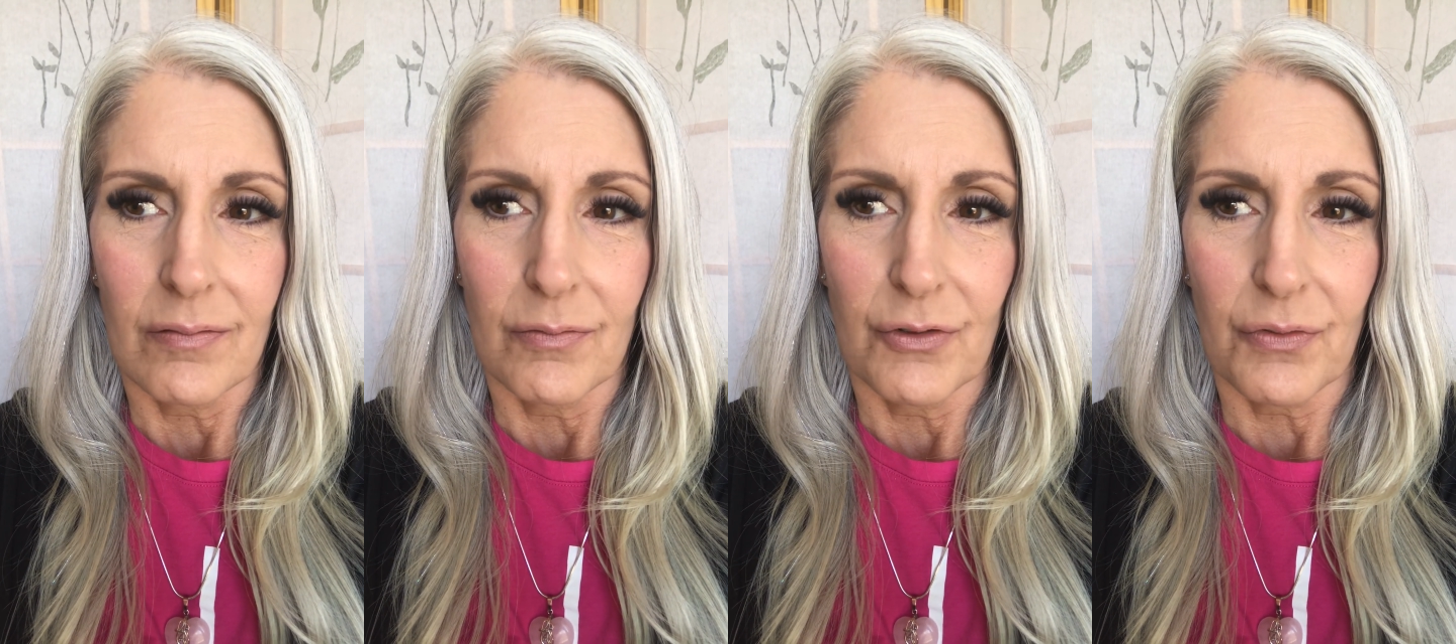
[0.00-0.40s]

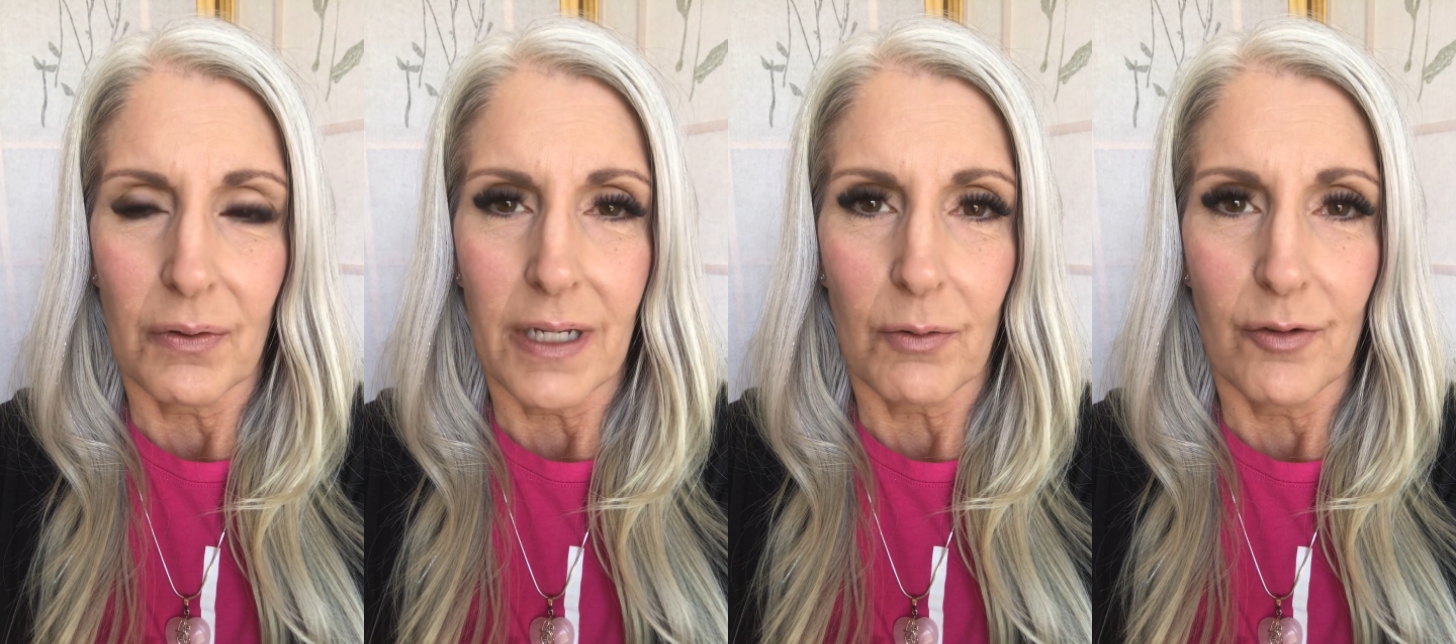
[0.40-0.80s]
we feel
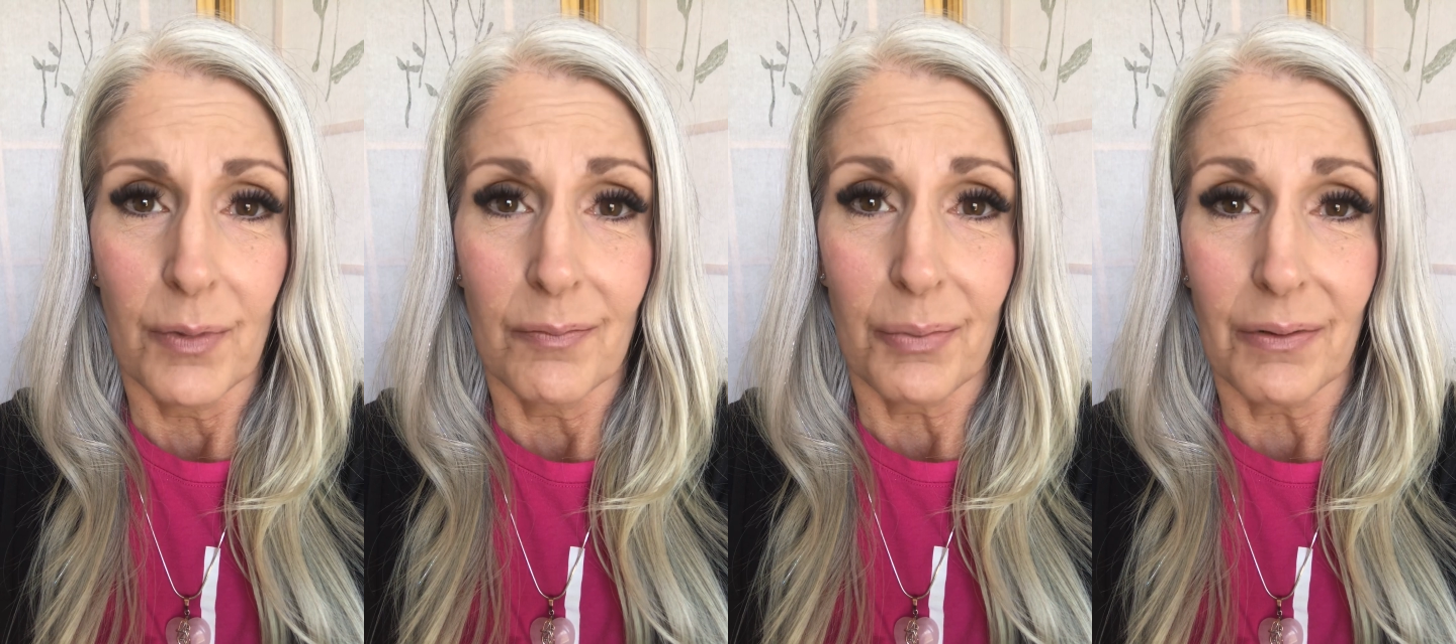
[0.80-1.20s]
like we've
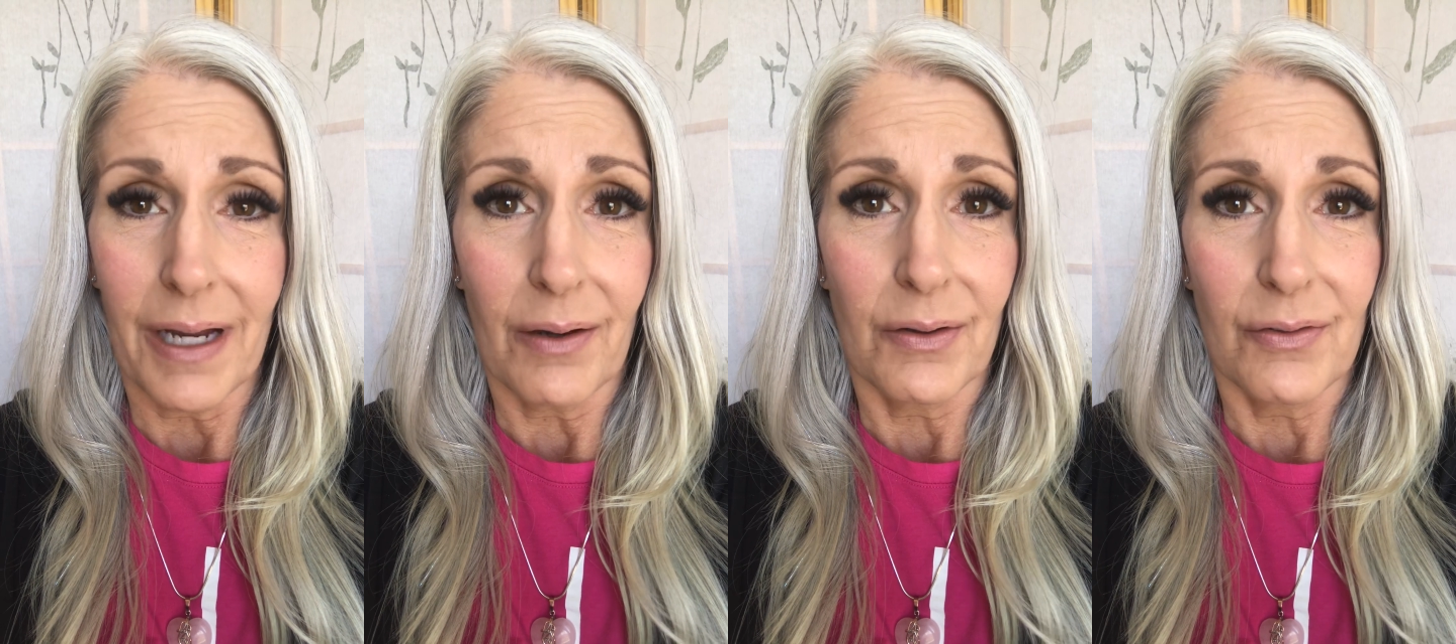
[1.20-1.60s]
been
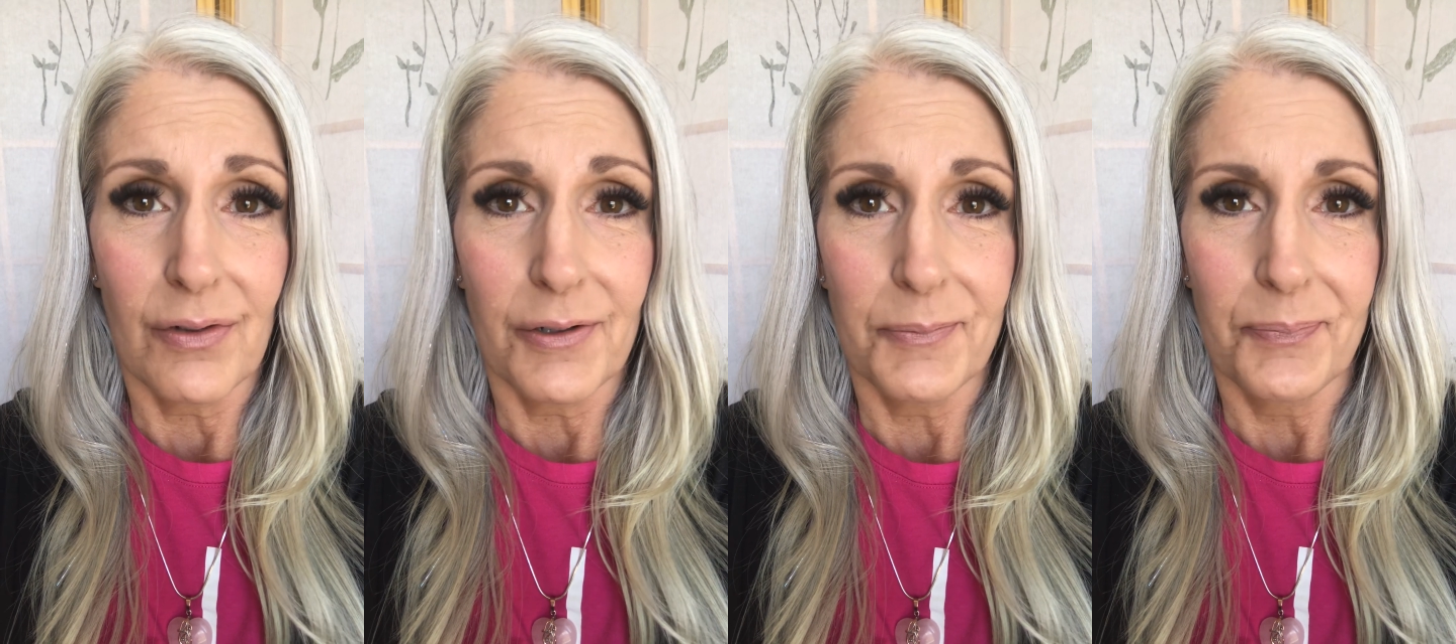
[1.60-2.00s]
plowed
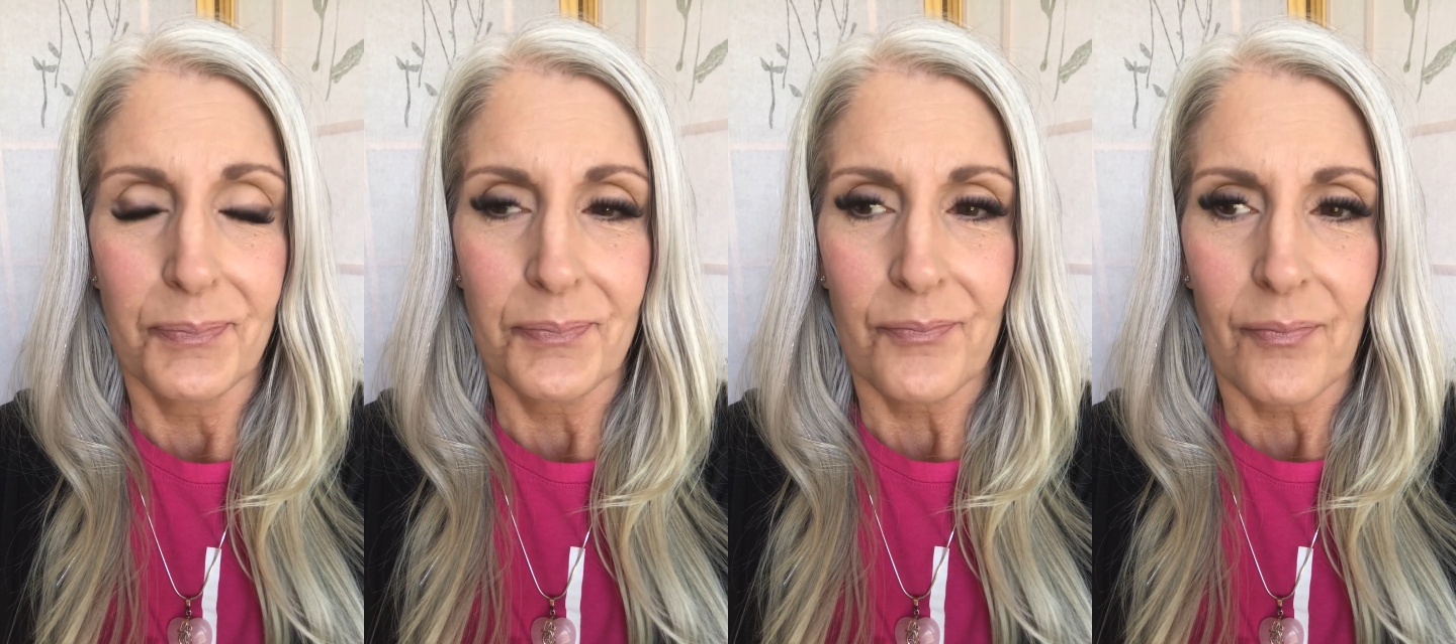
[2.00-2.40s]
over.
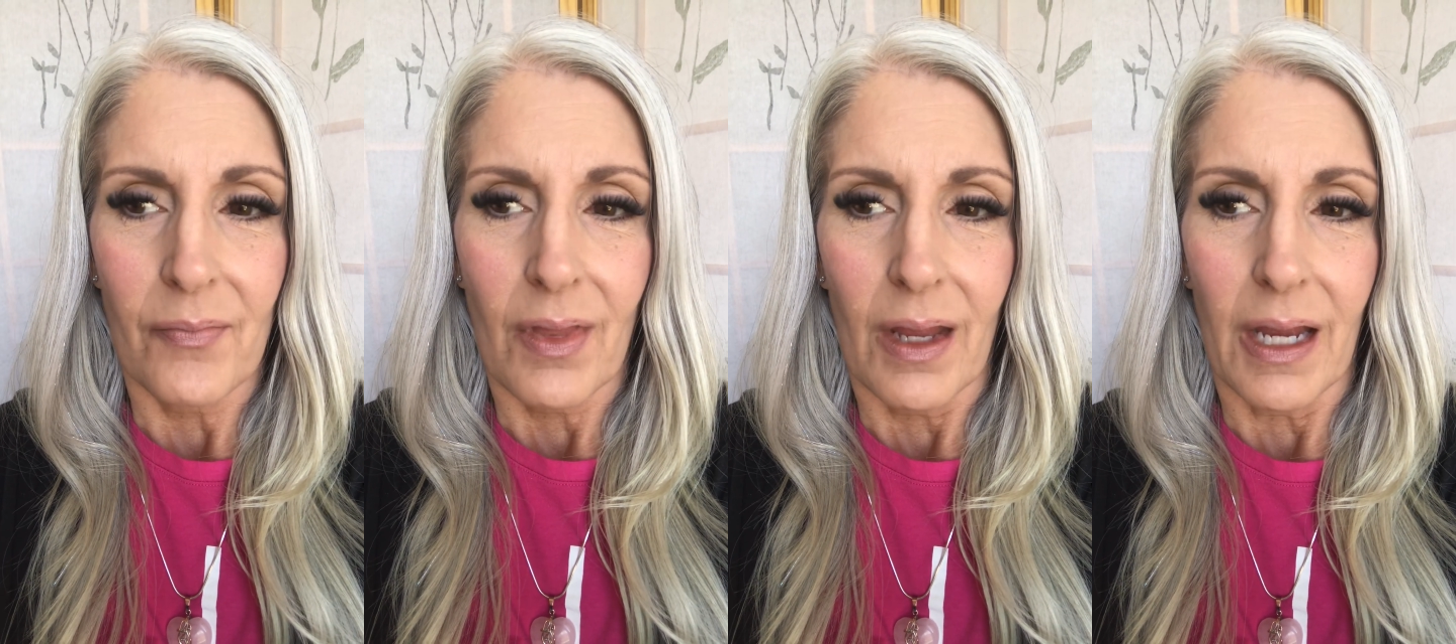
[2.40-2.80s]

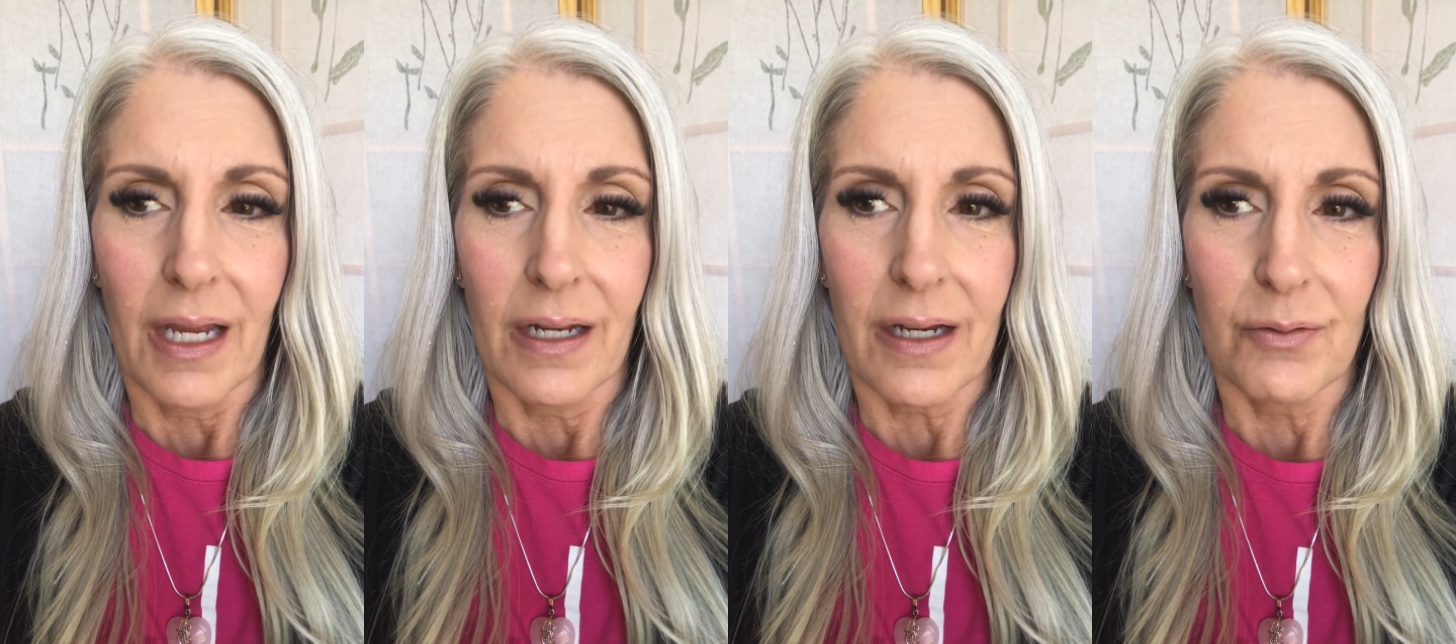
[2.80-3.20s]

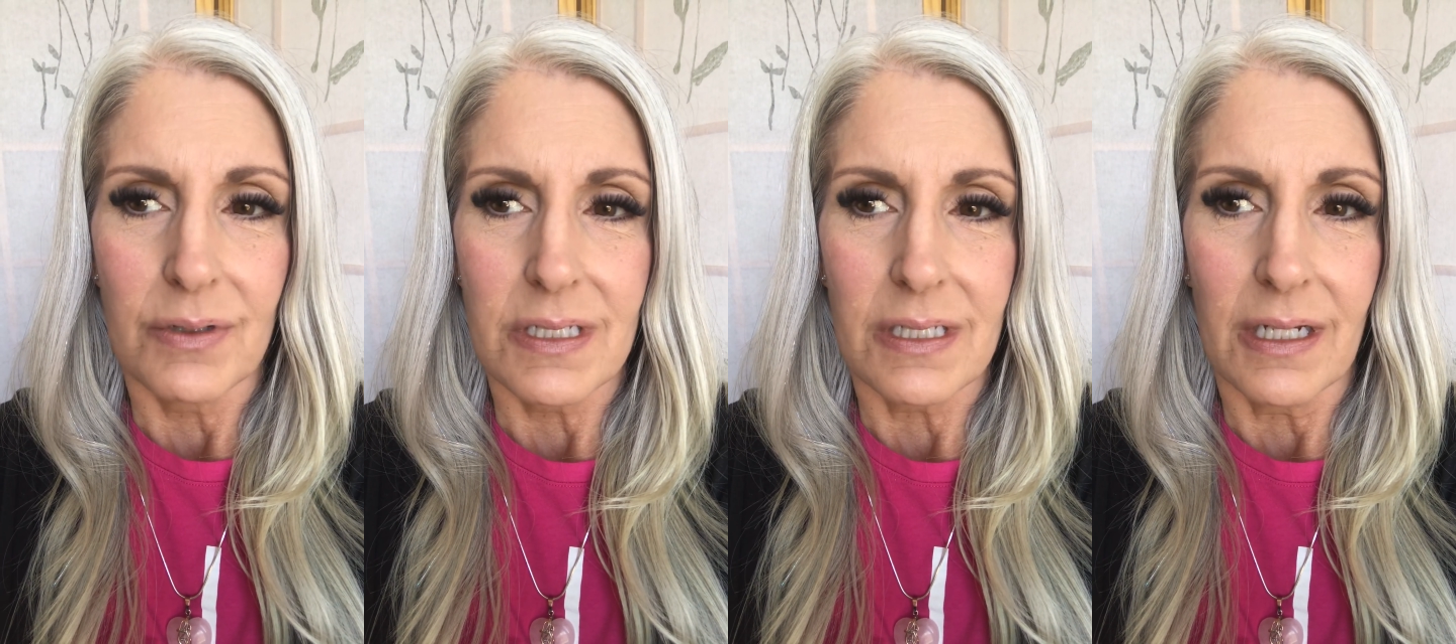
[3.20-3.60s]
And I
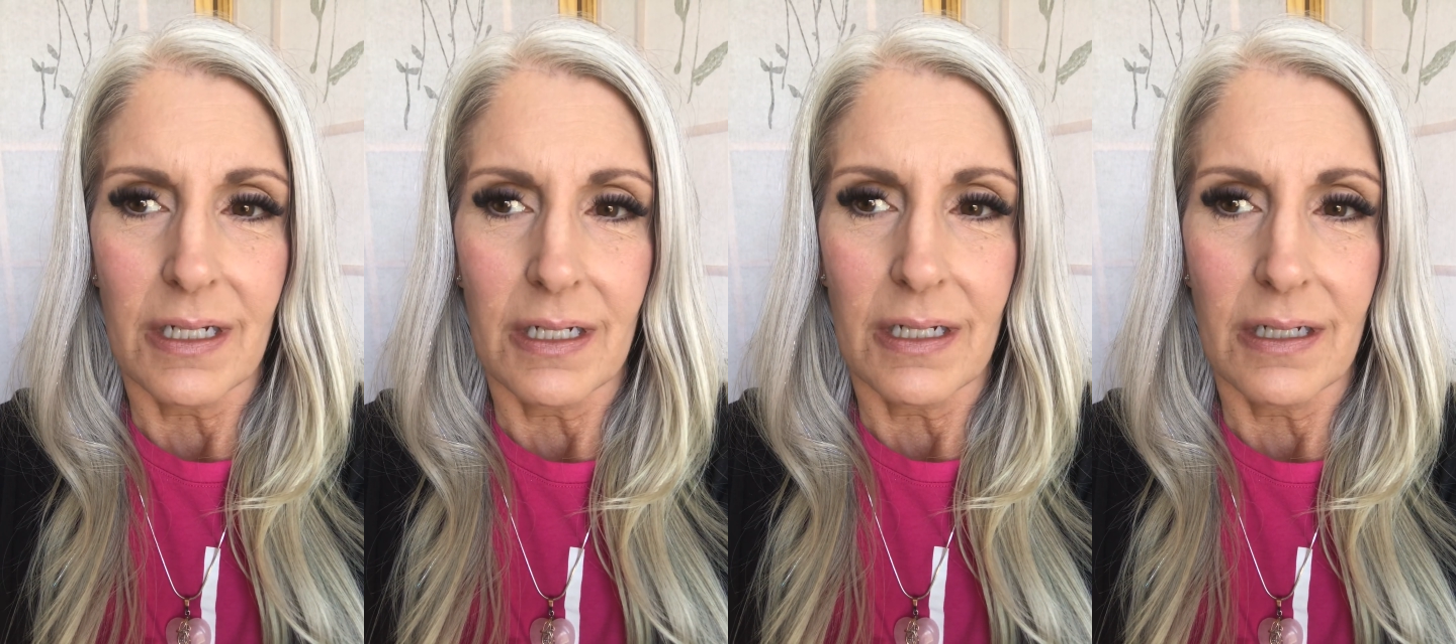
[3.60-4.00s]
would
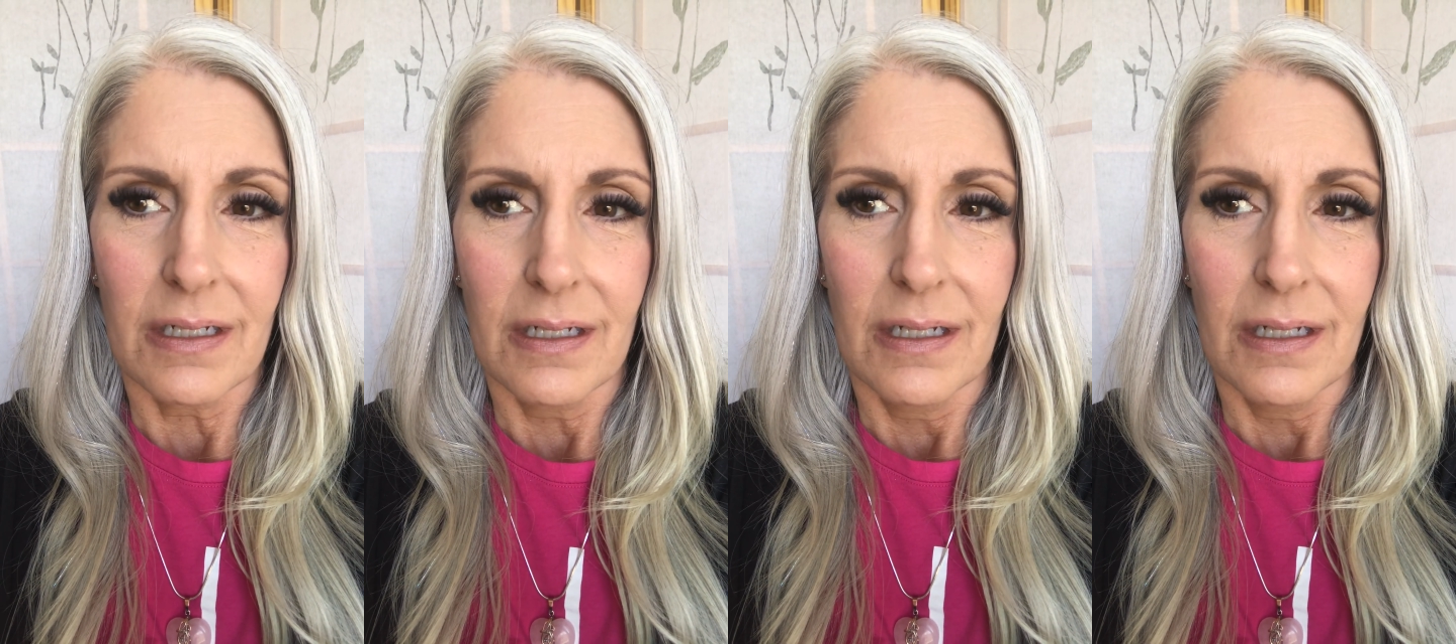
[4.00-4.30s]
say,